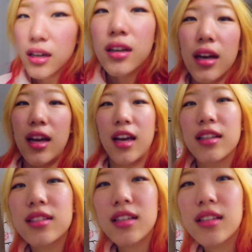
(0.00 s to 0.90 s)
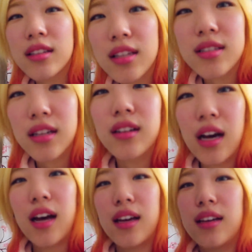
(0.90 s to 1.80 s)
look at this little
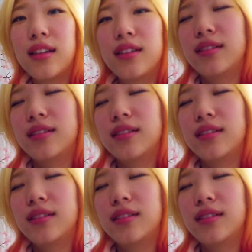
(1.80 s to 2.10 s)
guy.